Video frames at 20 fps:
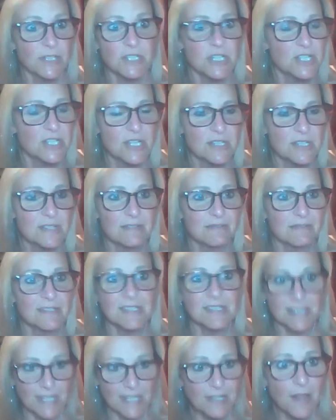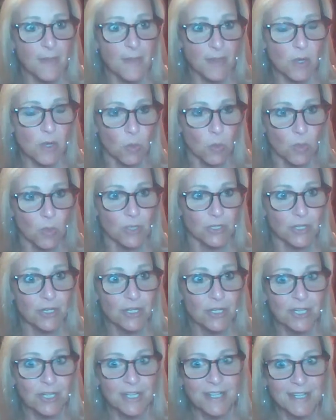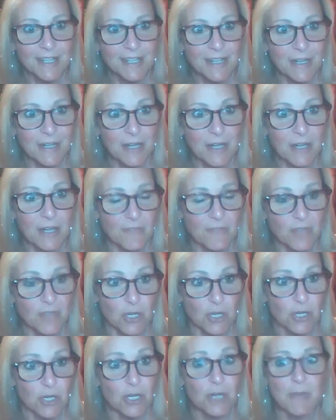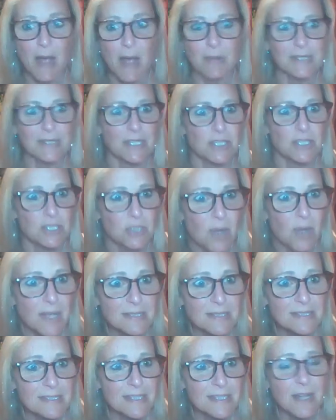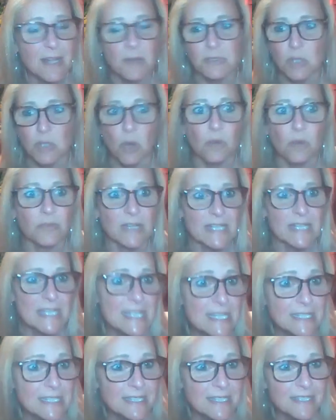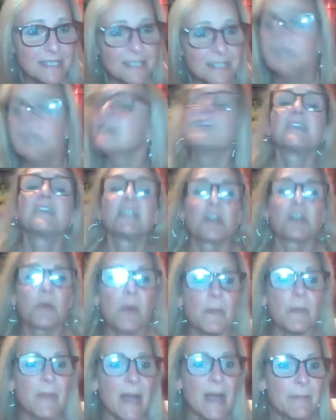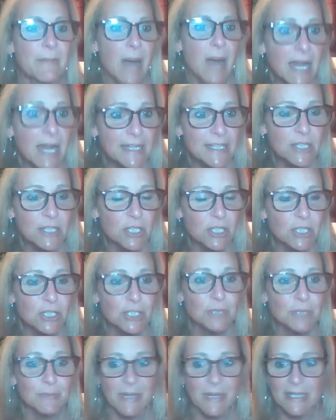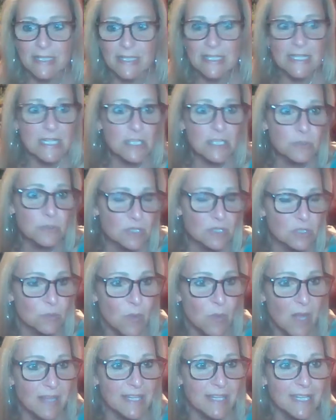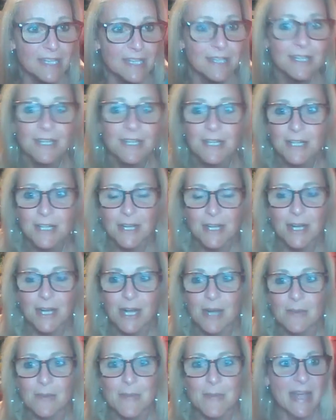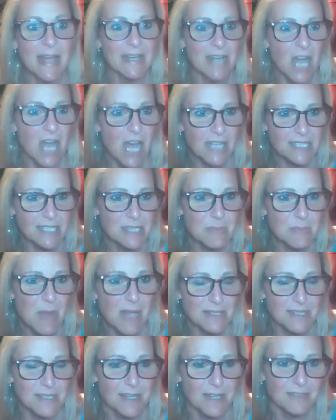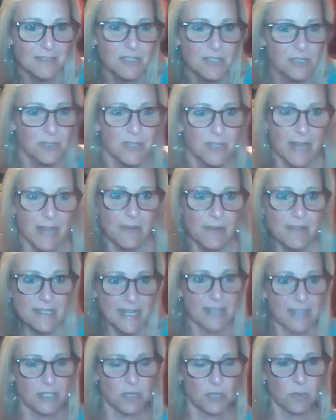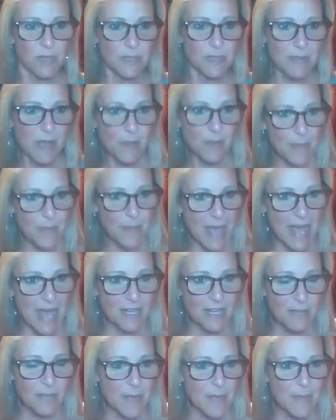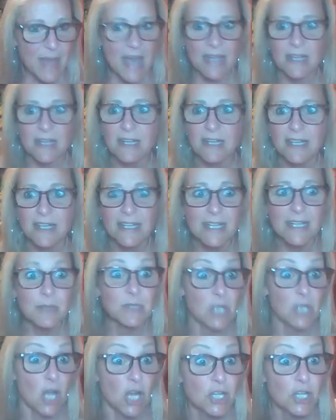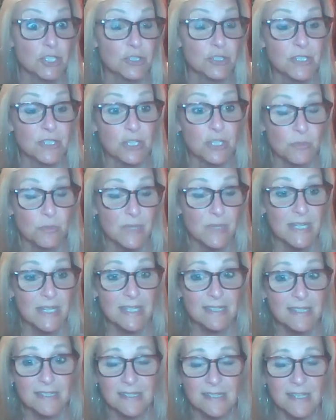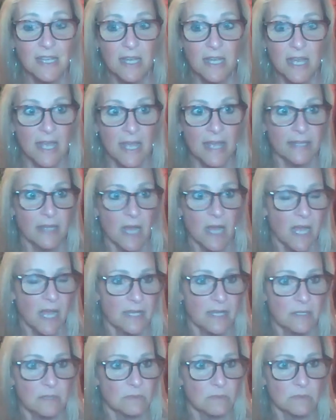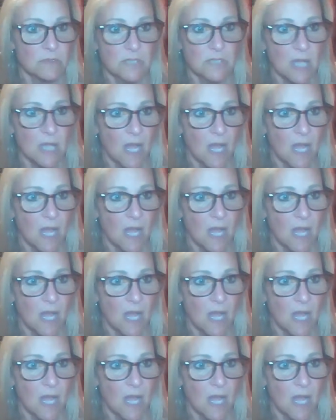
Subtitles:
wanted to just sit on the corner of the curb. I was exhausted. I was overheated. My body hurt. My knees were swelling. I had hot spots on certain areas. I had a 20-pound pack on my back. It was 100 degrees. And I